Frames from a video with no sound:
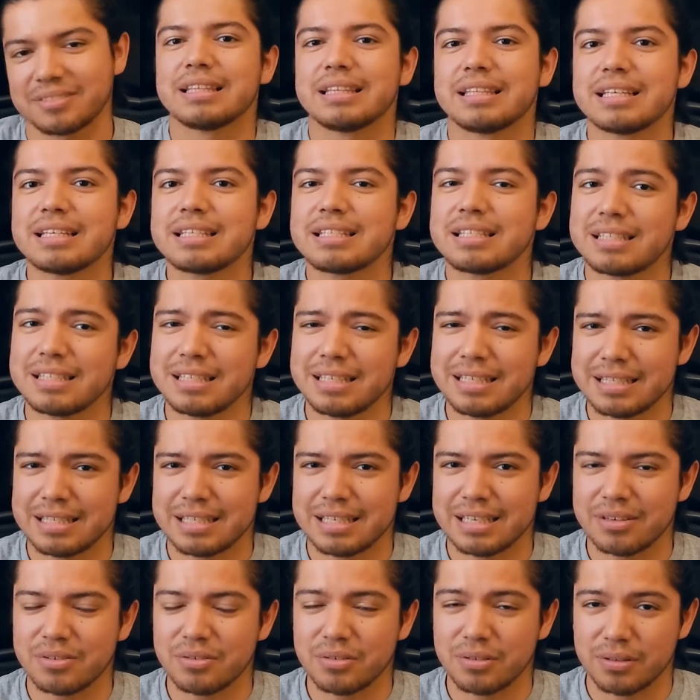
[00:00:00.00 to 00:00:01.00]
This
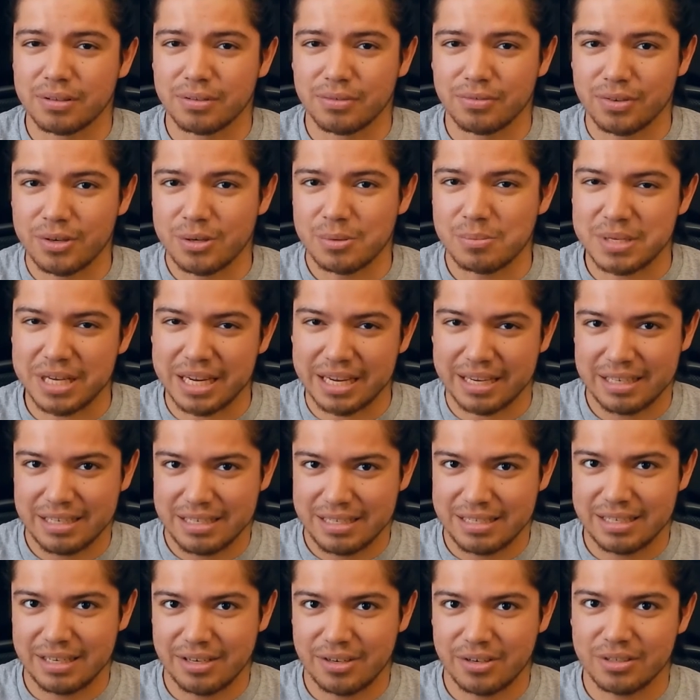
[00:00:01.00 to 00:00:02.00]
isn't the films I
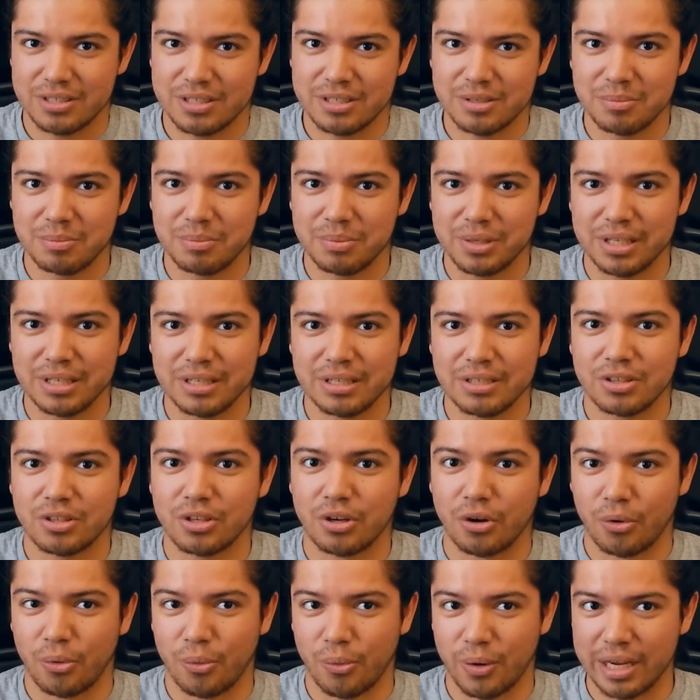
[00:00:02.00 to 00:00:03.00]
consider to be the
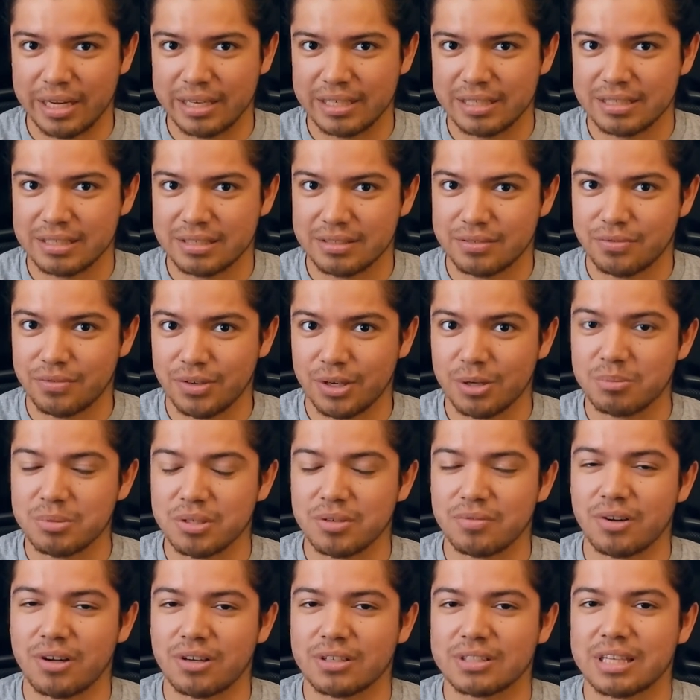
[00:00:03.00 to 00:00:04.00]
greatest films
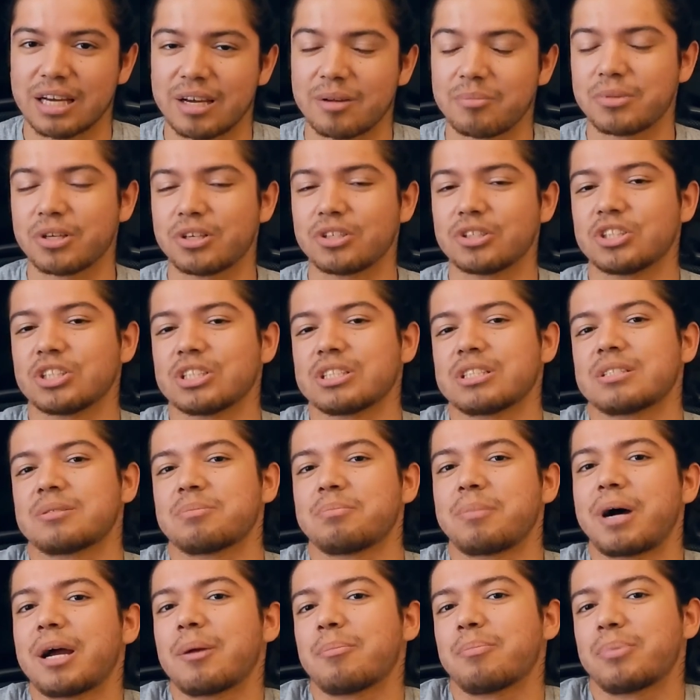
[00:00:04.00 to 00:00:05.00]
of all time, they're just
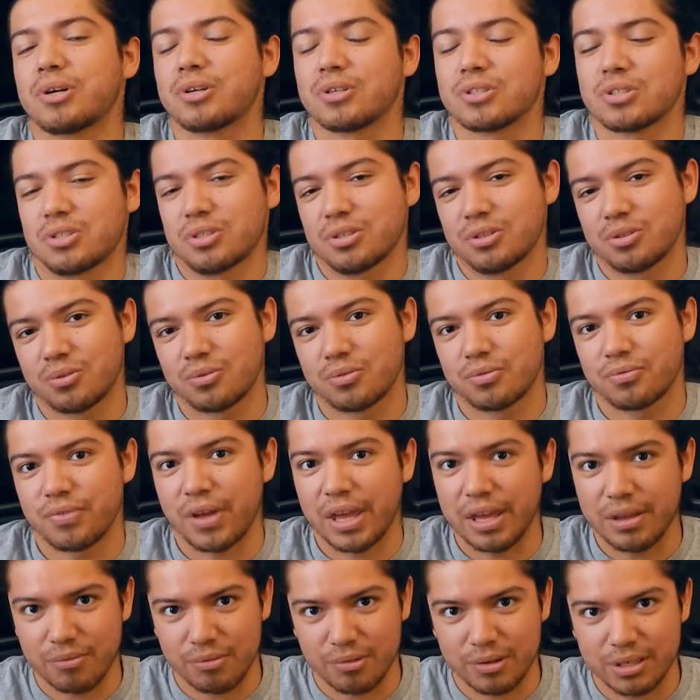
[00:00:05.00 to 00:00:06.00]
my personal
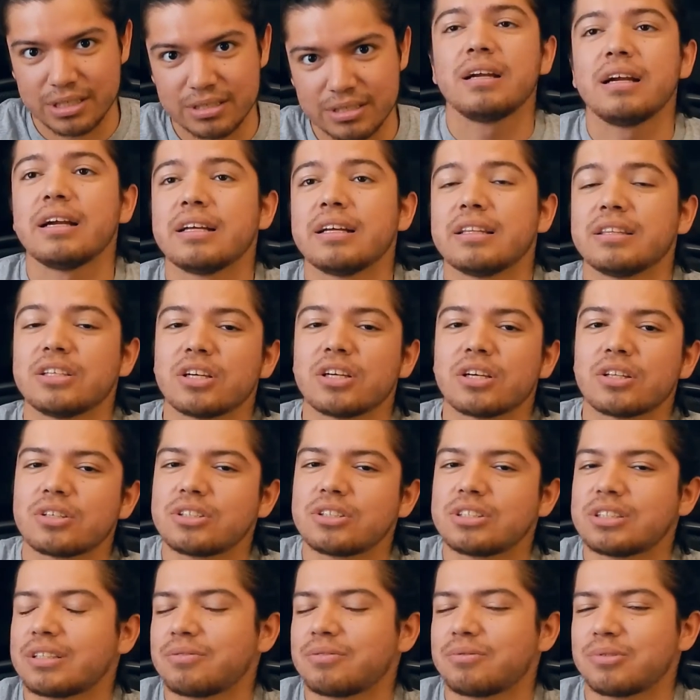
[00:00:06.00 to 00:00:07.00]
favorites. And the other
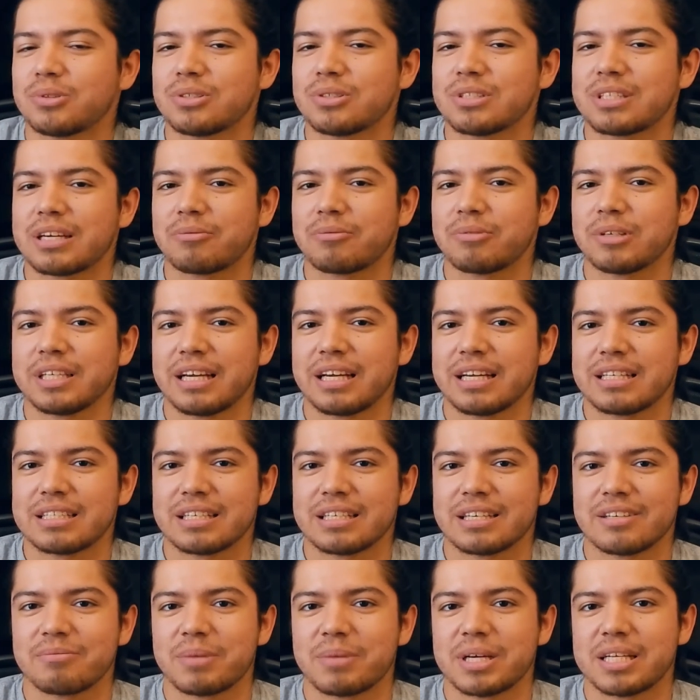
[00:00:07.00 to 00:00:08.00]
set of rules I really had to
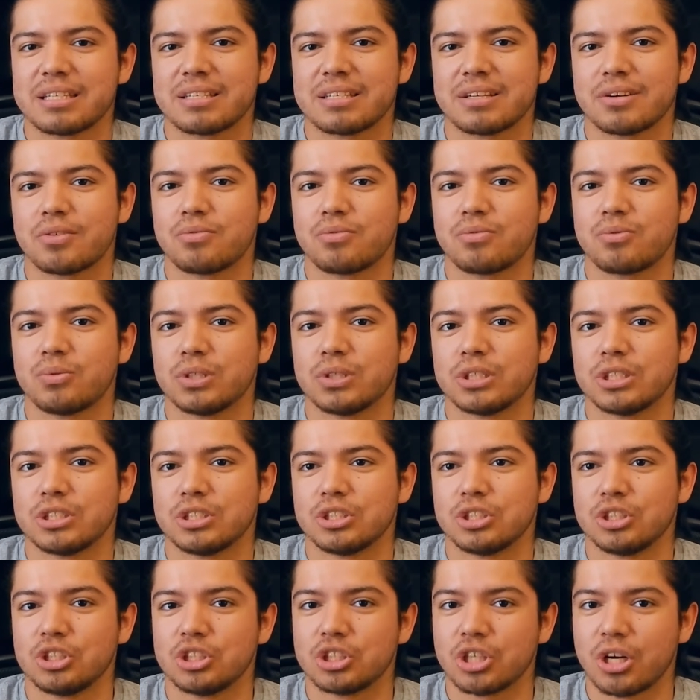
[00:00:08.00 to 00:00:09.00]
give myself
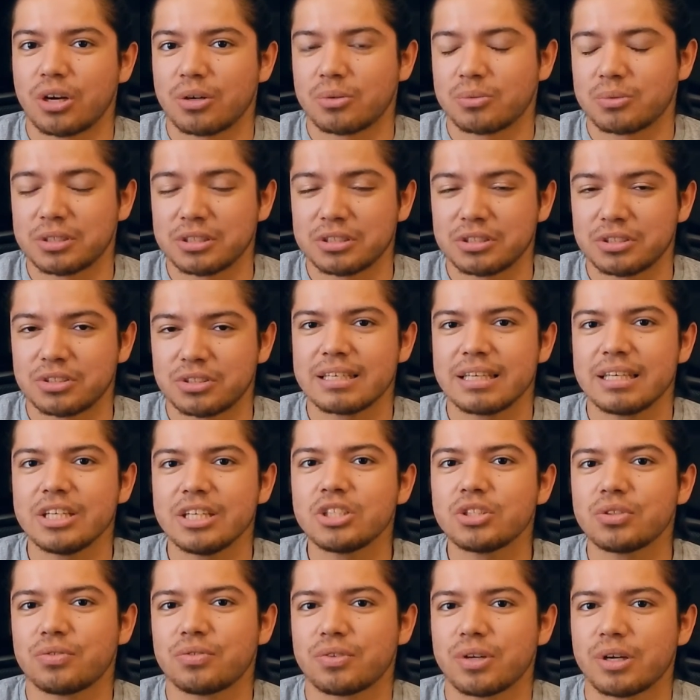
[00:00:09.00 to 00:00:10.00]
was genres.
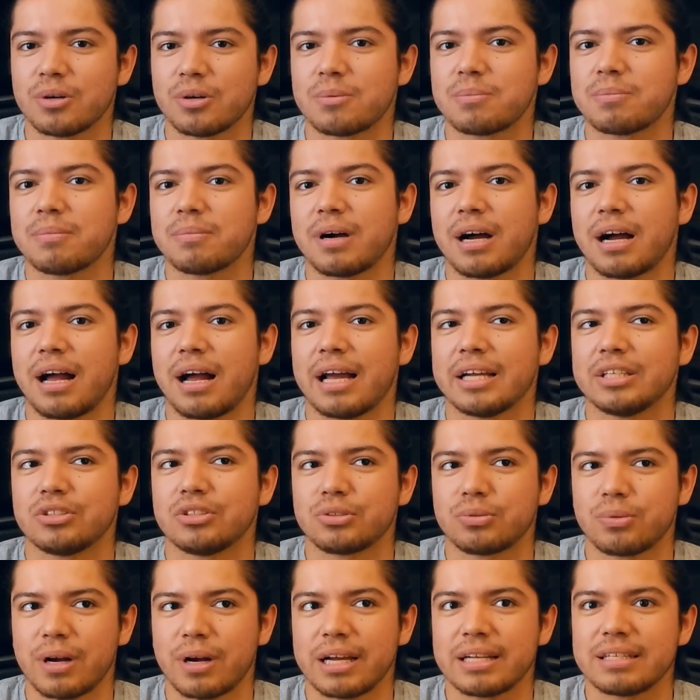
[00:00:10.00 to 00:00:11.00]
Each film, I
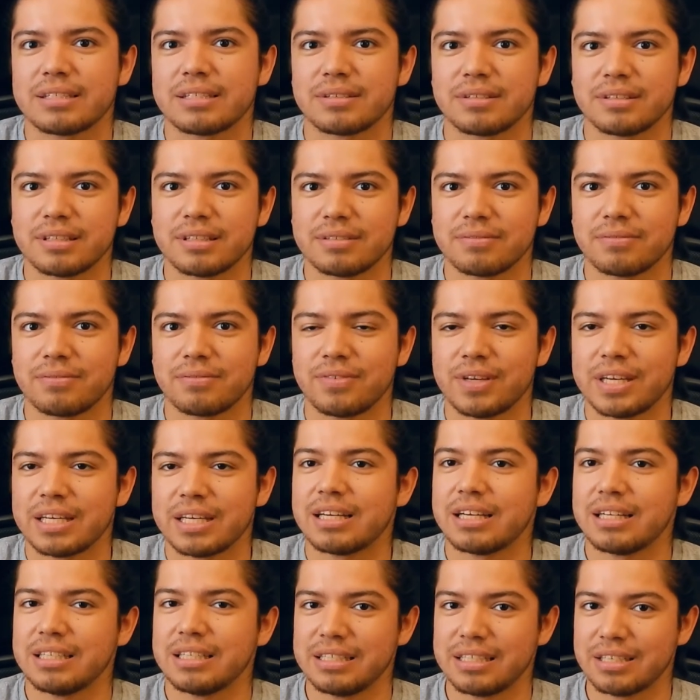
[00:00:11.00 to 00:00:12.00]
tried to
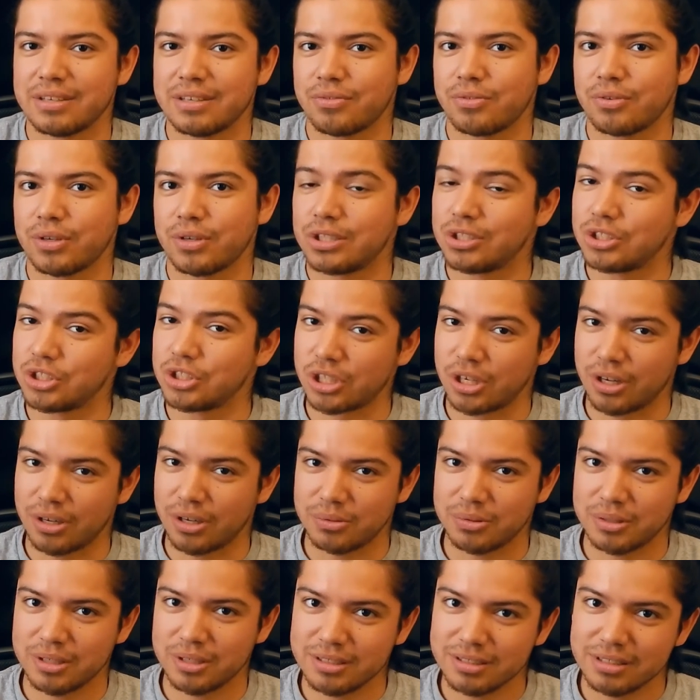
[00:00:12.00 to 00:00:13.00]
fit a different
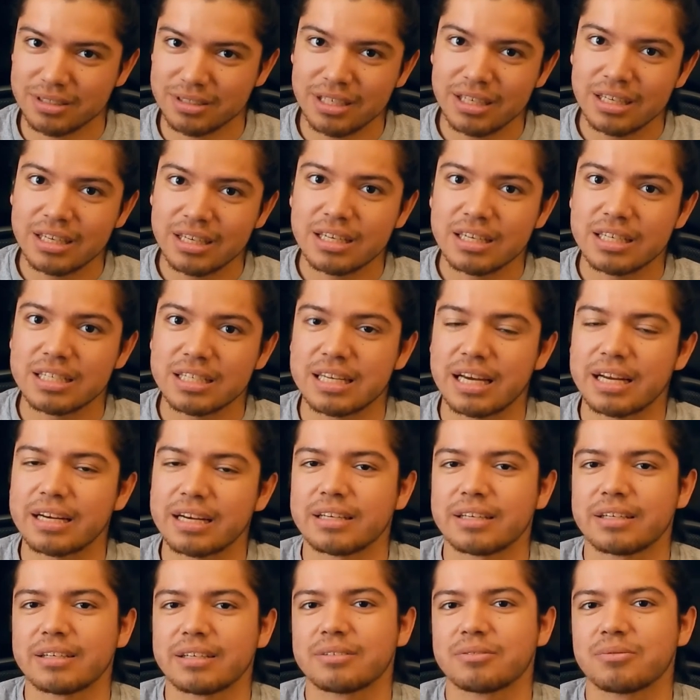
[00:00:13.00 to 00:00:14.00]
genre, because I
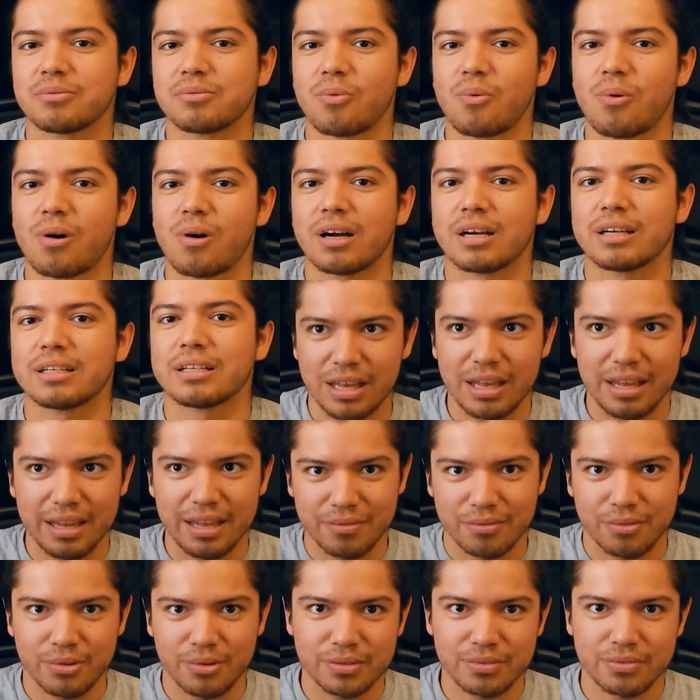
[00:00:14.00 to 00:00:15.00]
didn't want
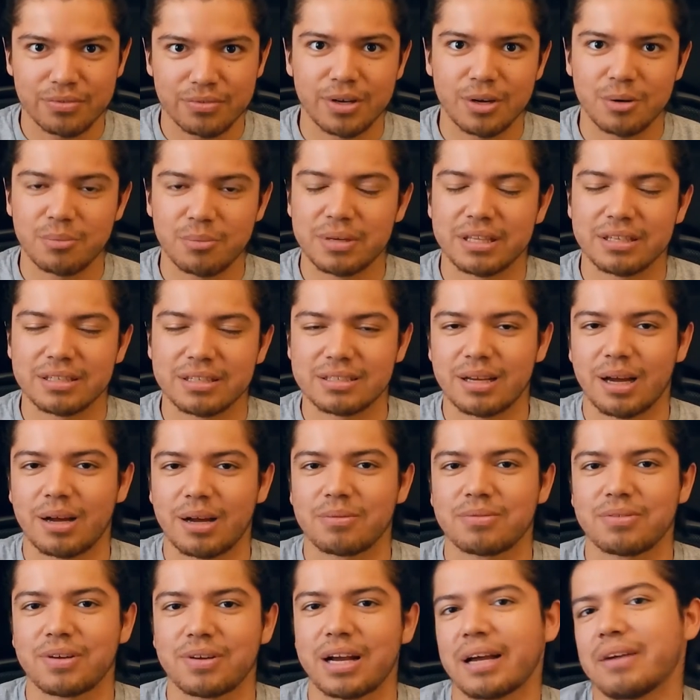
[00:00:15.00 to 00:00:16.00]
every film in the
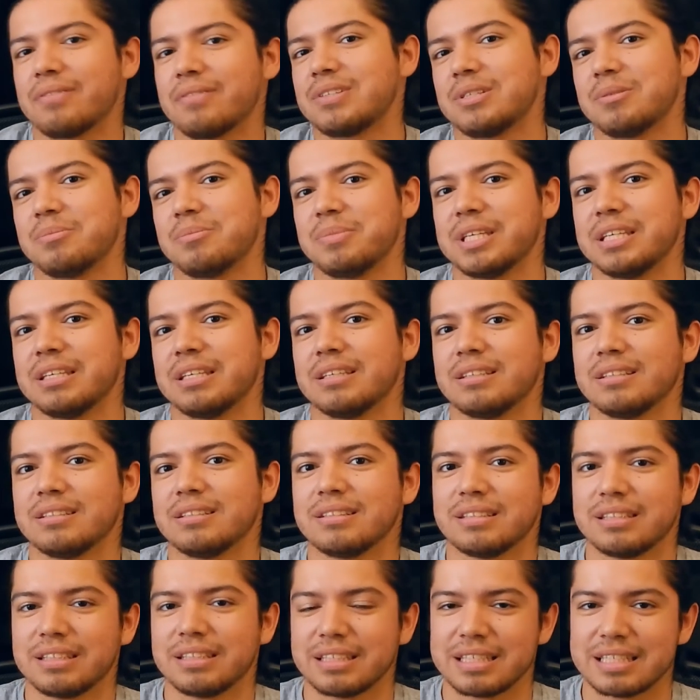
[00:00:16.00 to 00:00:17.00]
top 5 to be
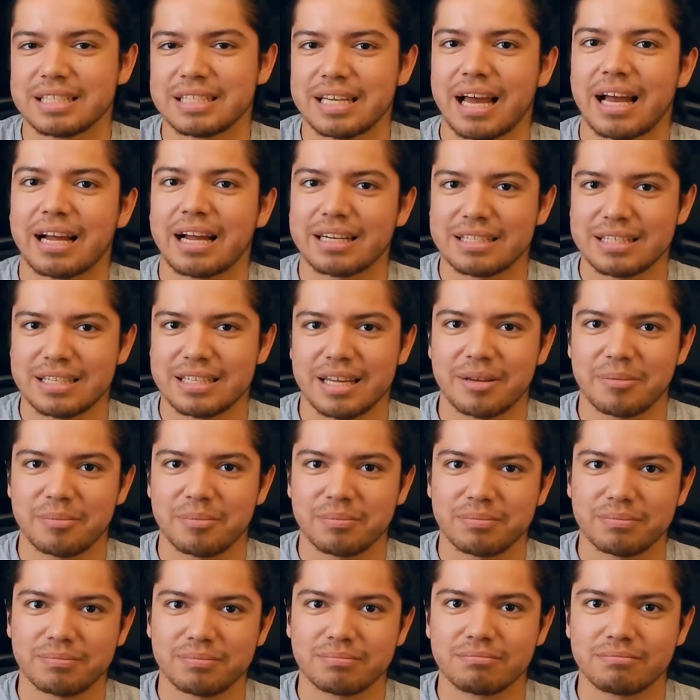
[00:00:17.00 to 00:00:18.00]
the exact
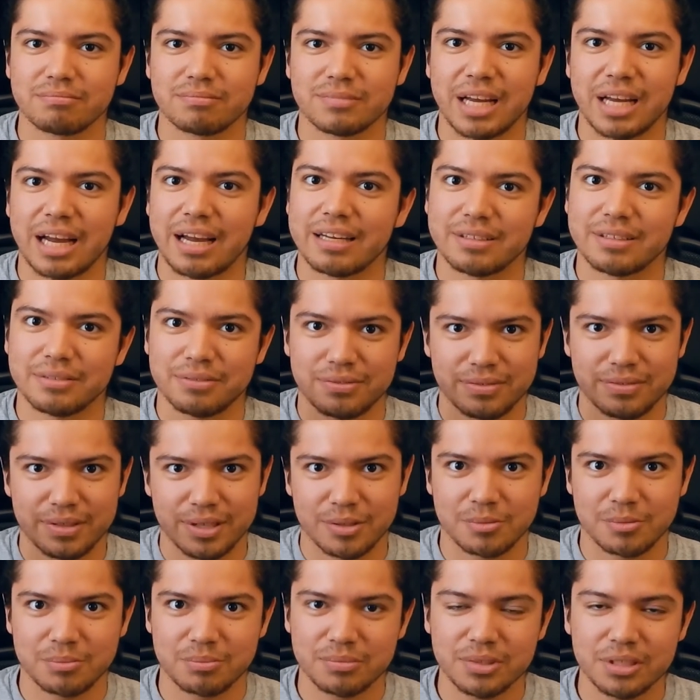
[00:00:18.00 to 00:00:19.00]
same kind of
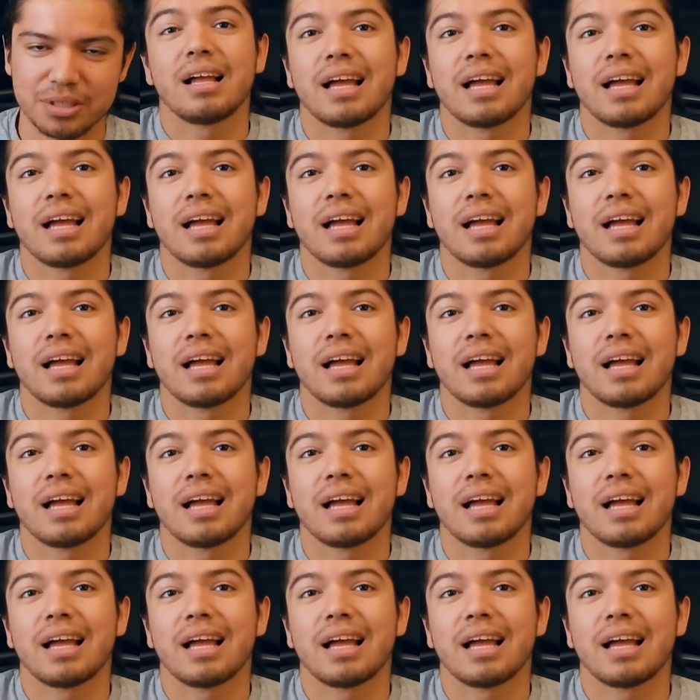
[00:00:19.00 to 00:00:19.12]
film.